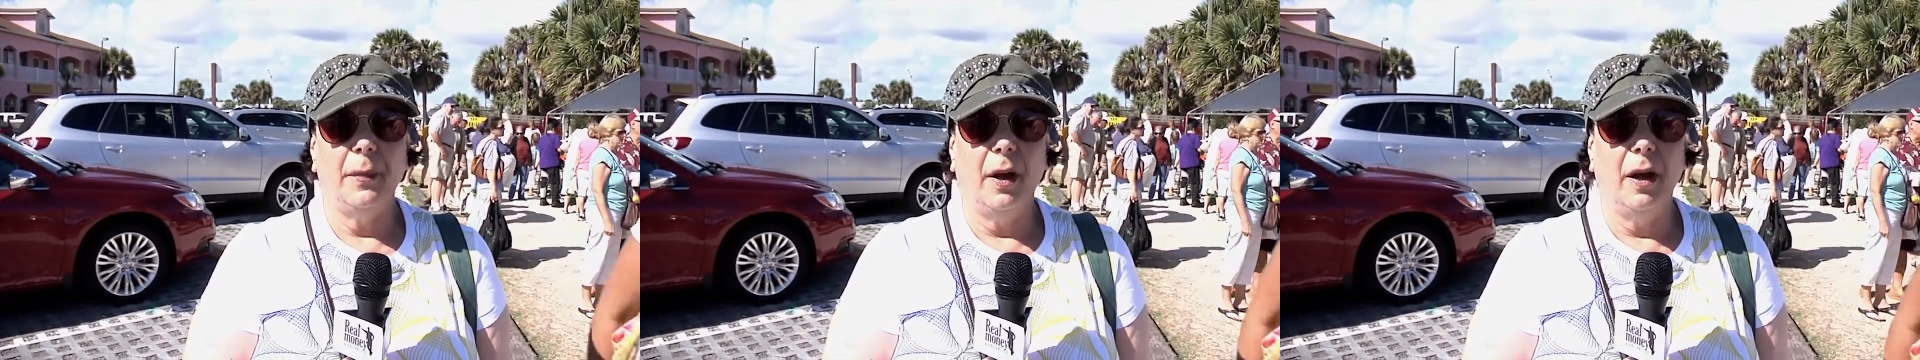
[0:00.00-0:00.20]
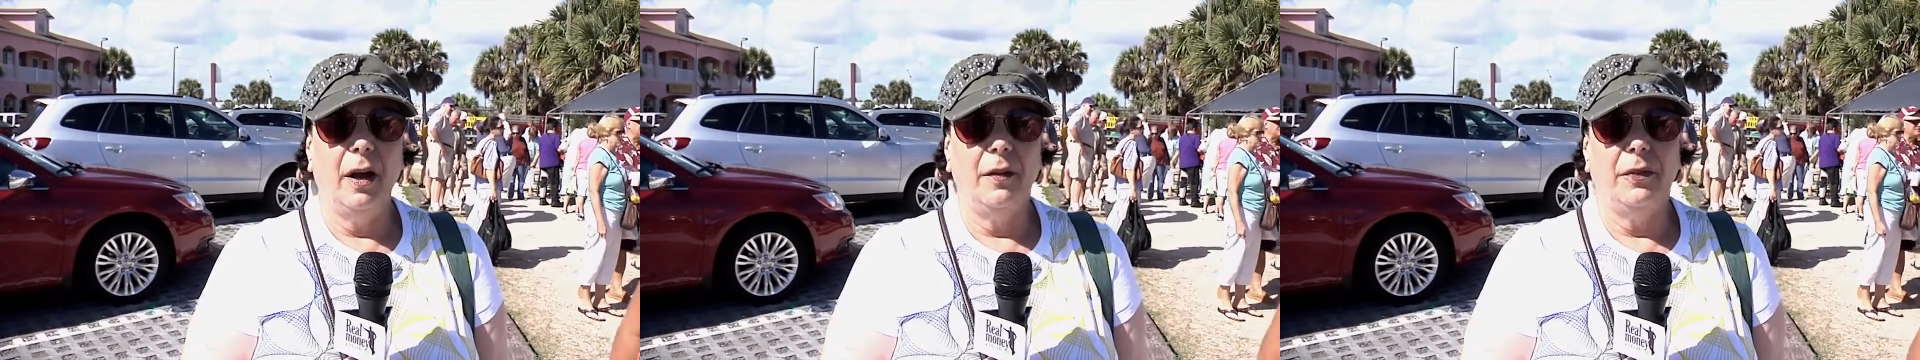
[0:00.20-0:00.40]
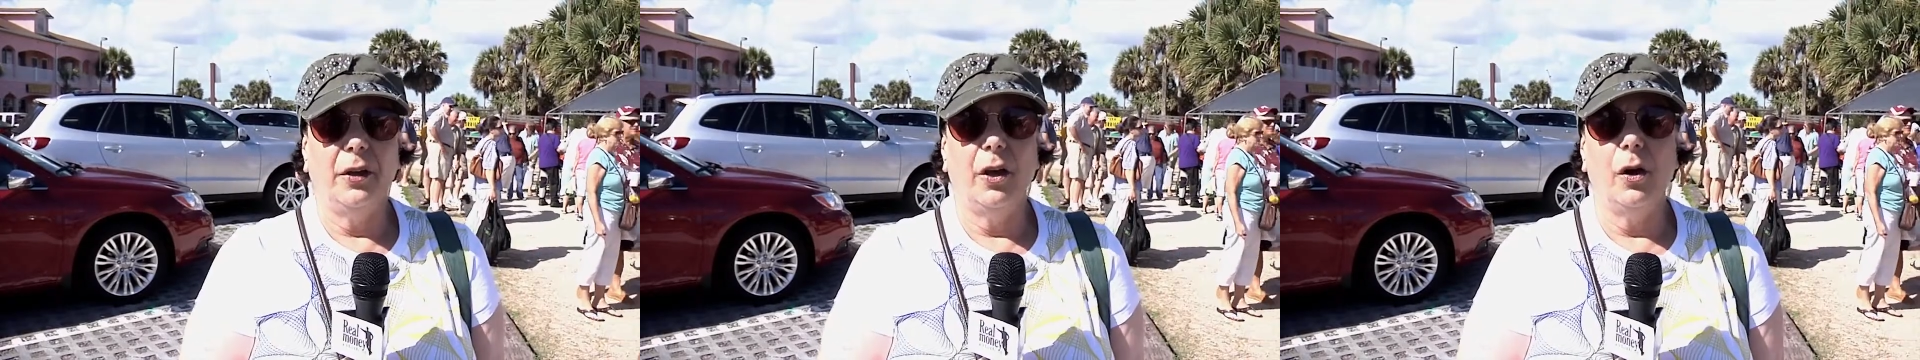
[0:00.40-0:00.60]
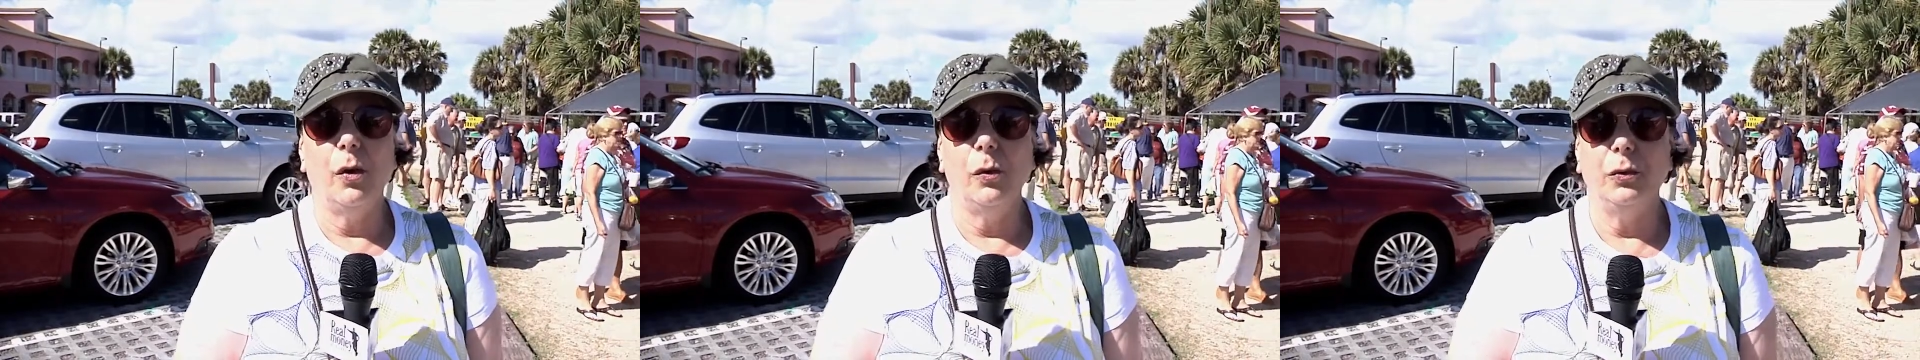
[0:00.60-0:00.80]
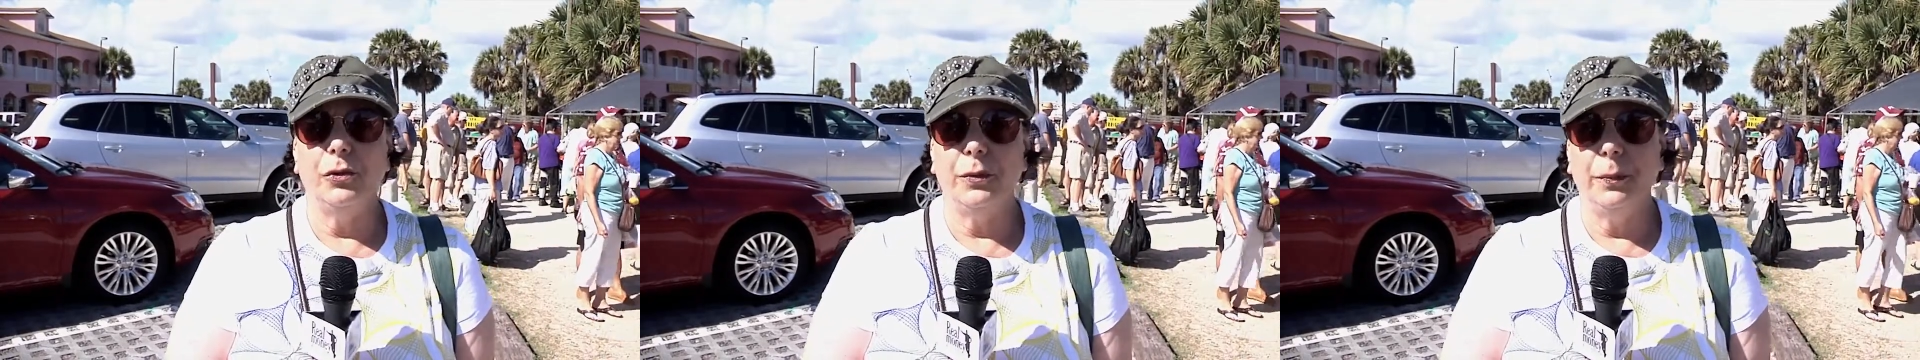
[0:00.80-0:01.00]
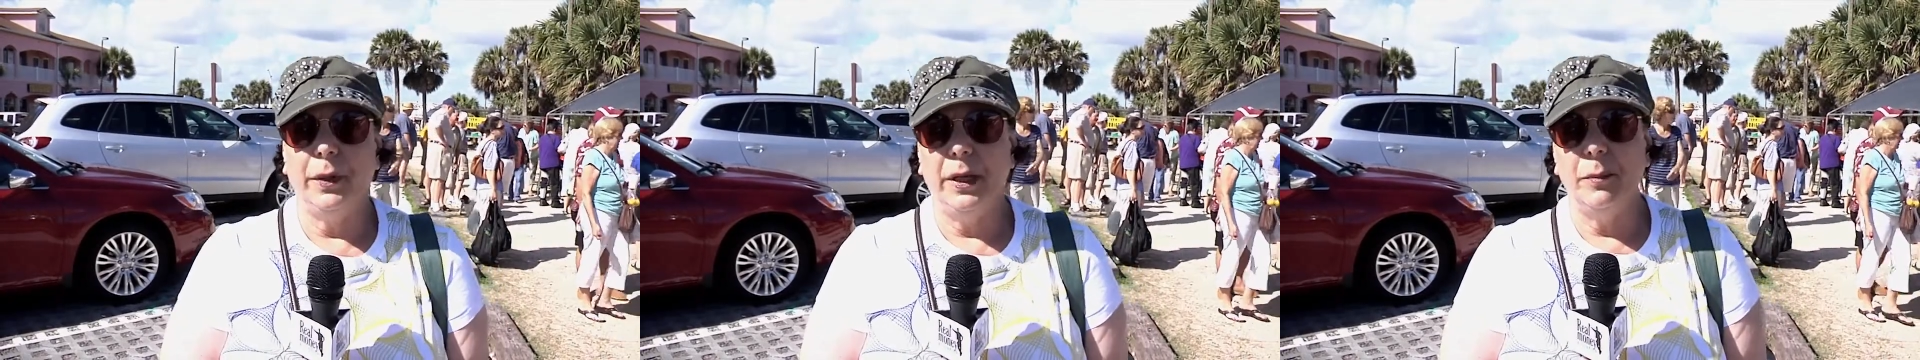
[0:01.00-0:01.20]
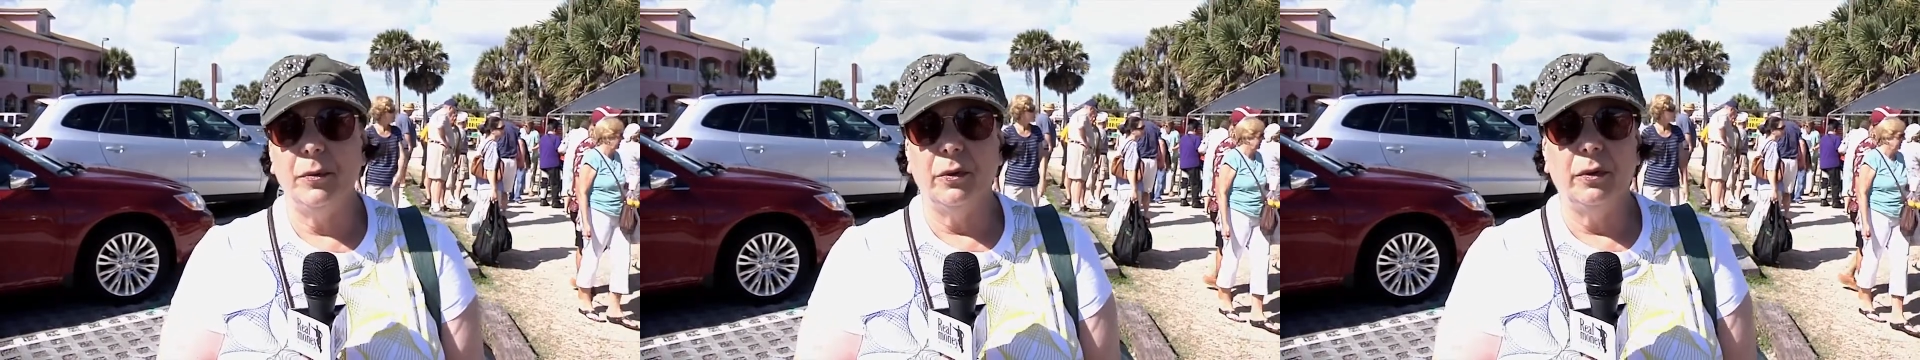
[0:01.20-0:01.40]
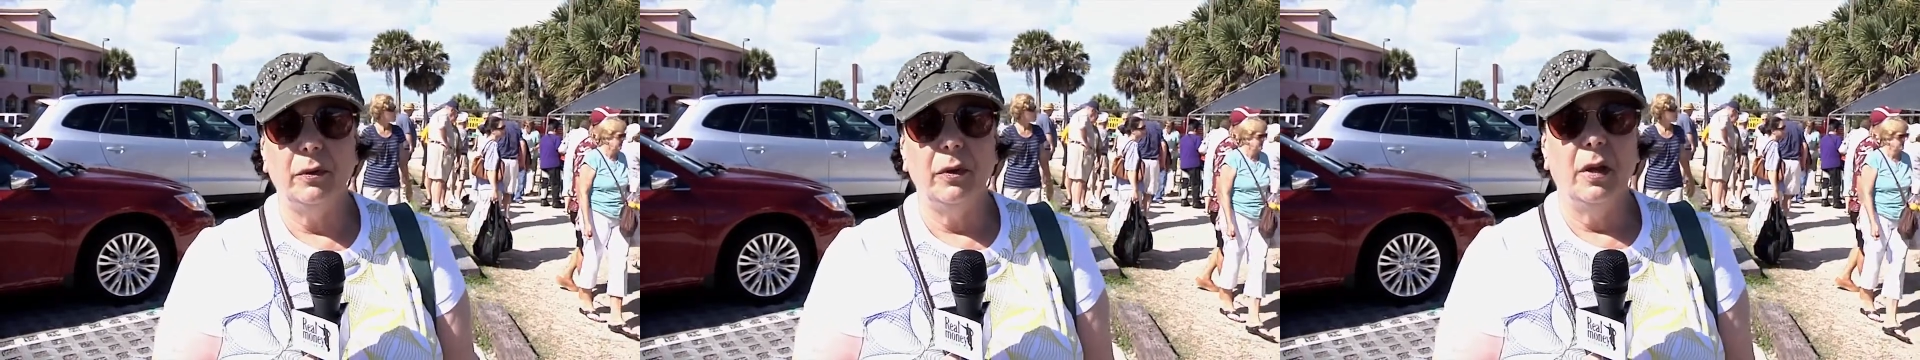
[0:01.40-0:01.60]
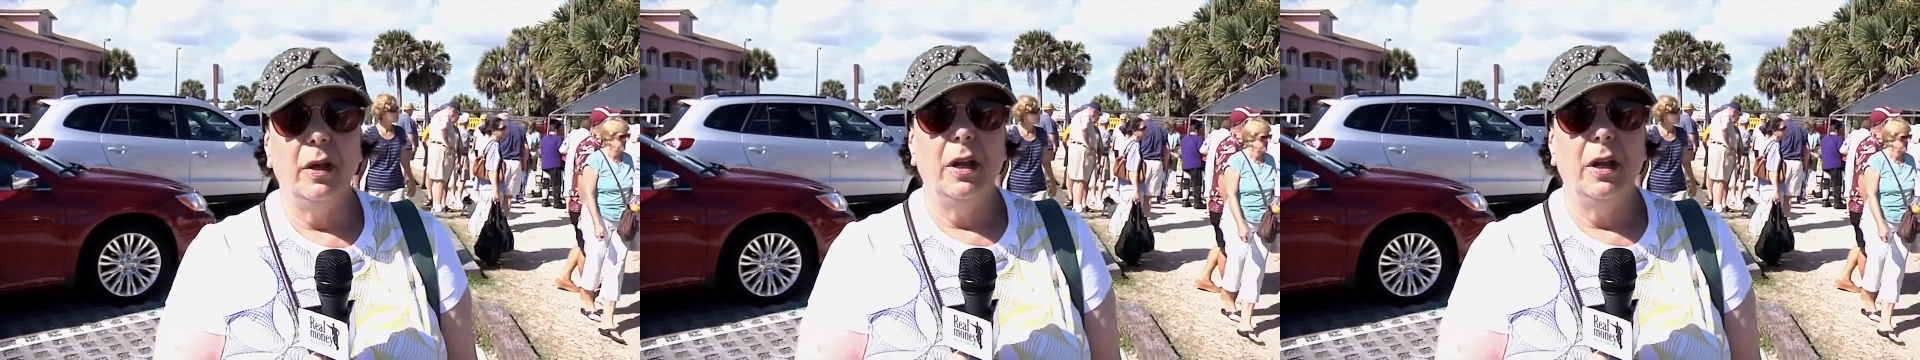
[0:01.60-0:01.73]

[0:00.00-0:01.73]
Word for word: uh, the older people